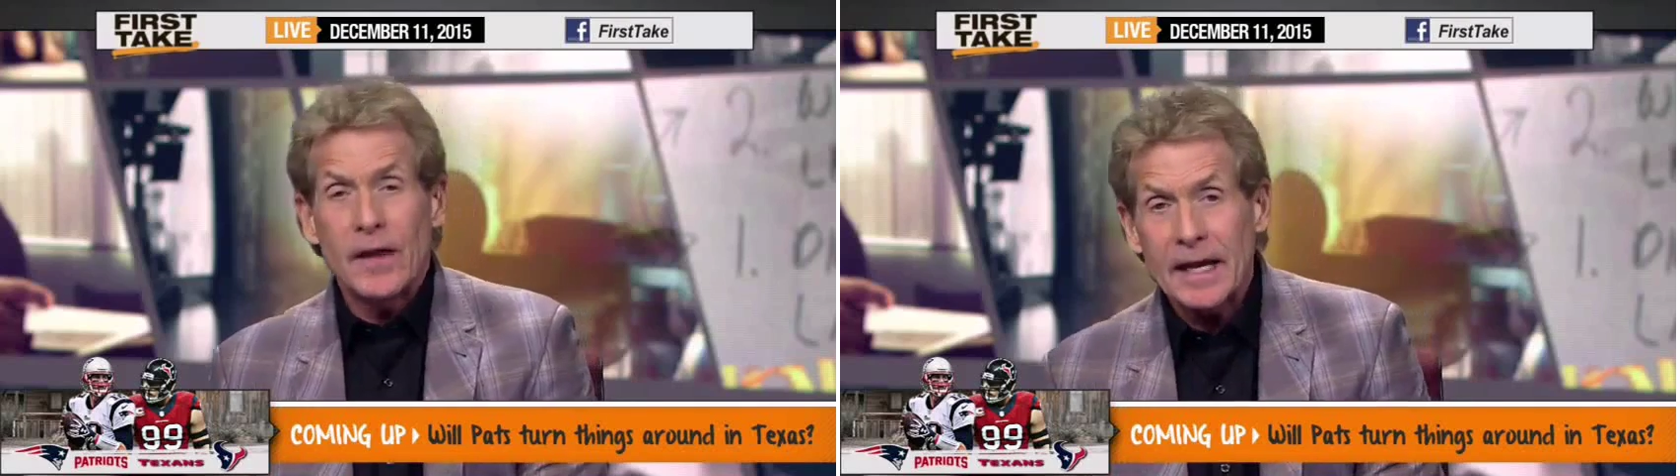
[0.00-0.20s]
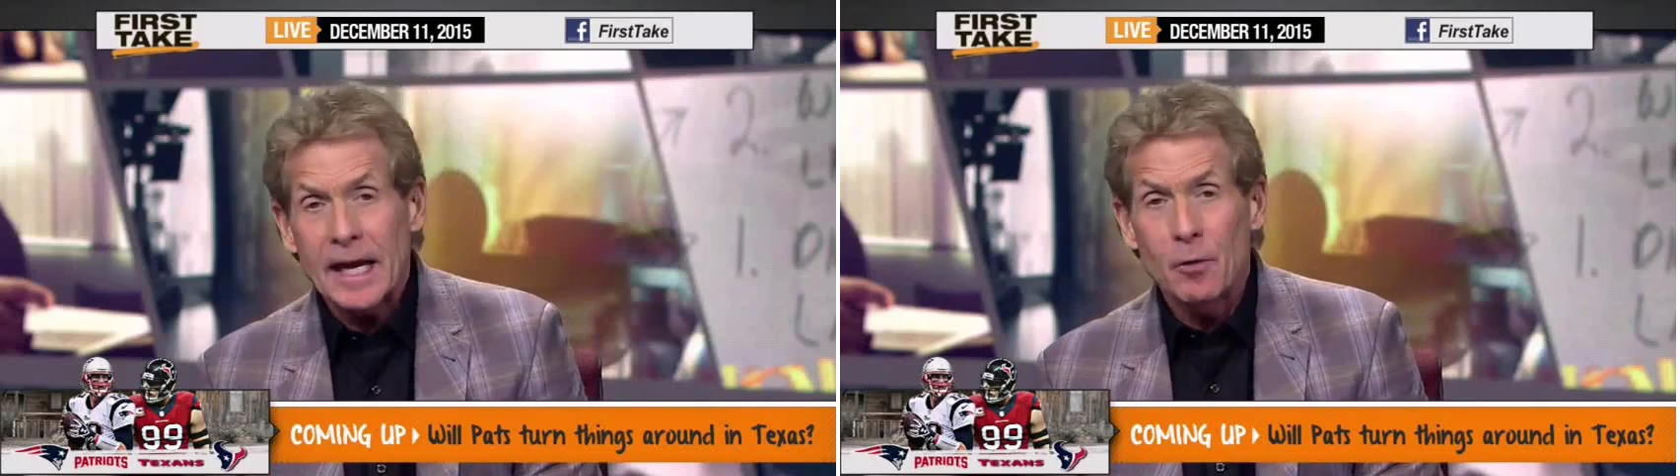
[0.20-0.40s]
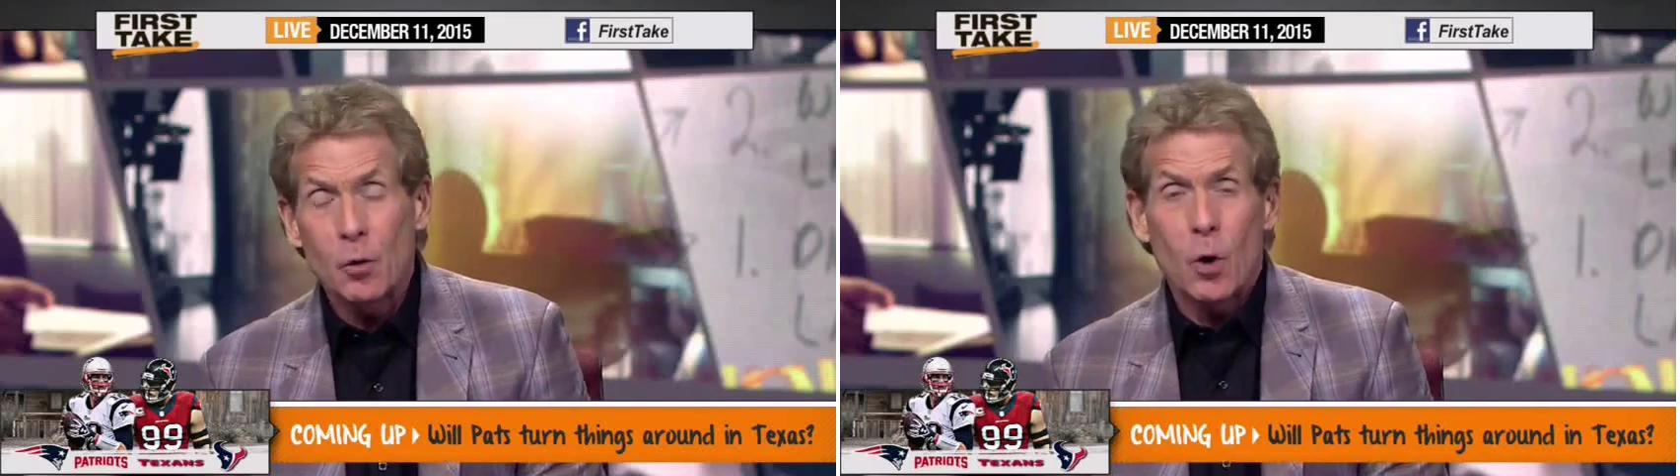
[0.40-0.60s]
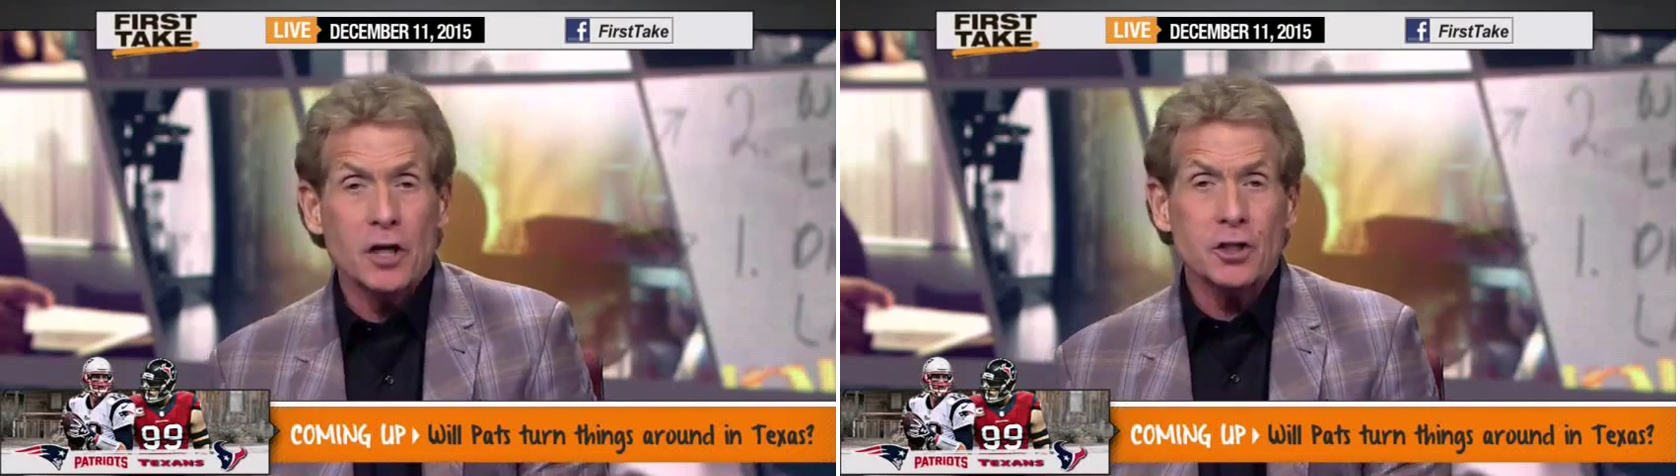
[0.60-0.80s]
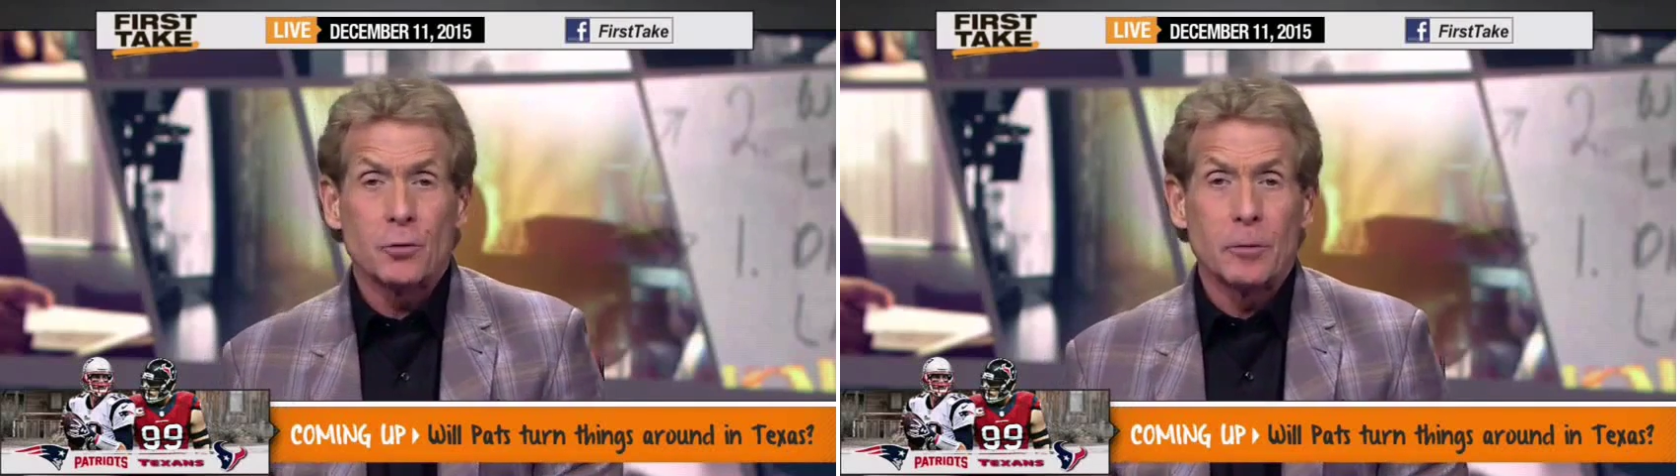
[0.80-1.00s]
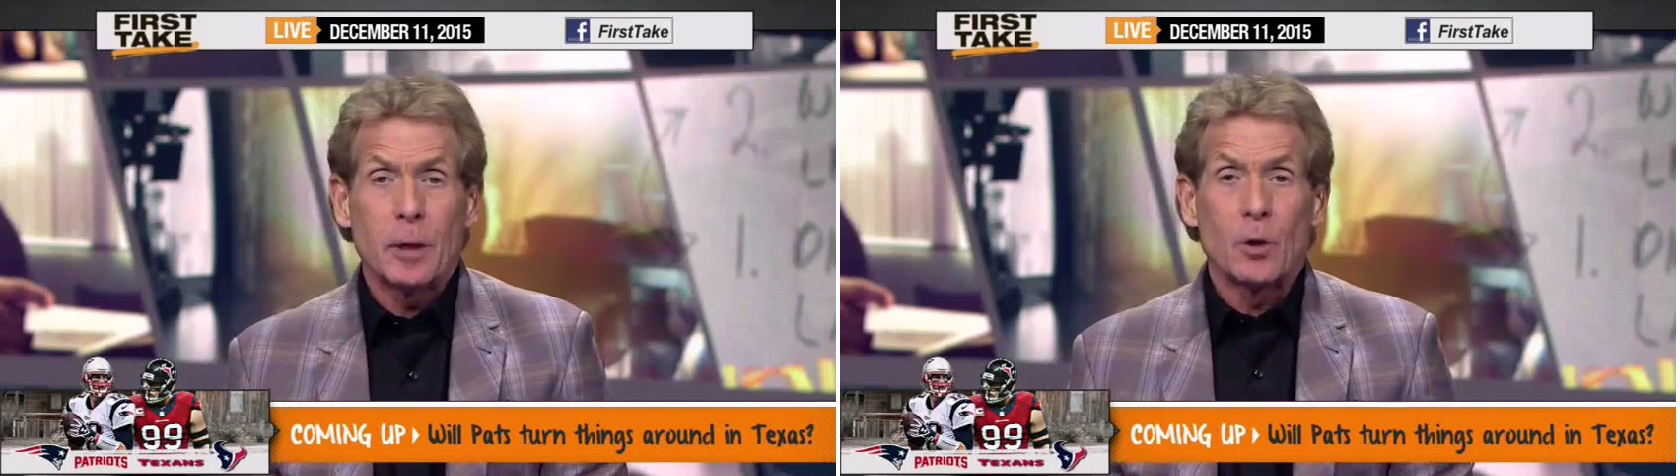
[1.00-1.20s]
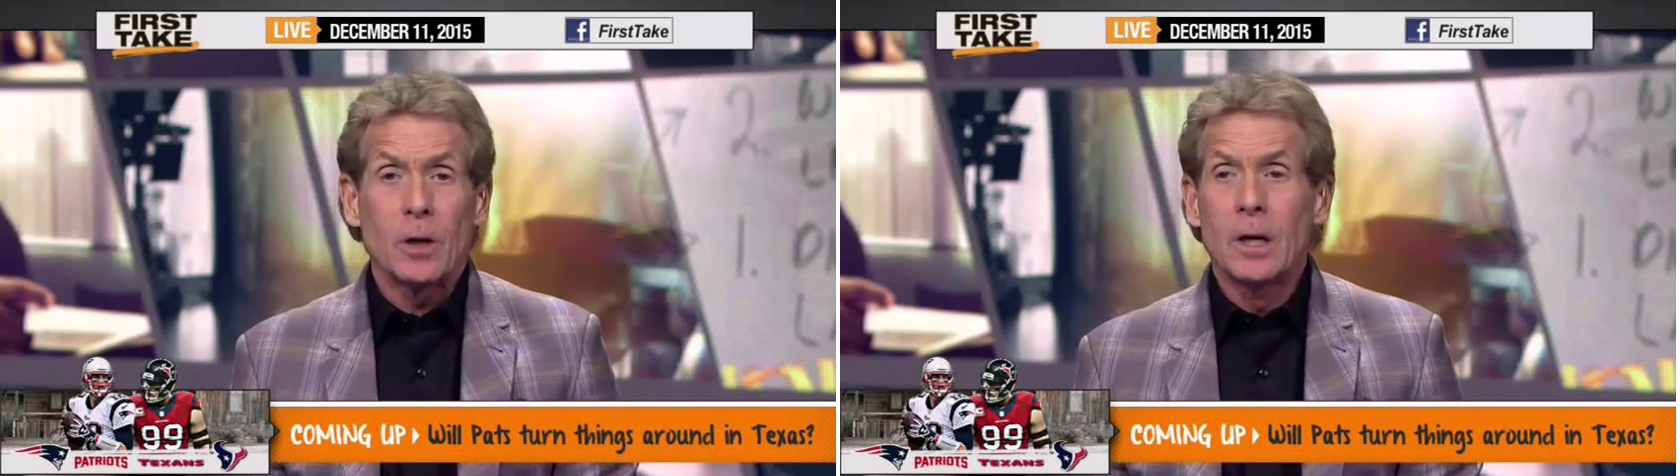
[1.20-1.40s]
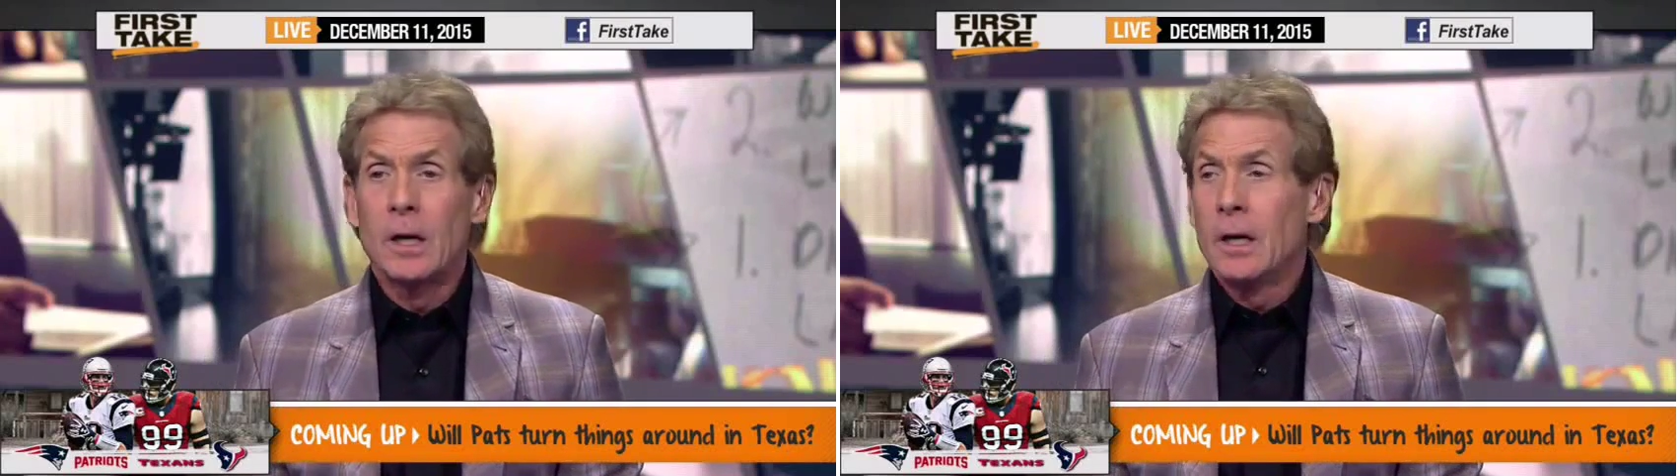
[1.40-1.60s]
that game at Washington, remember,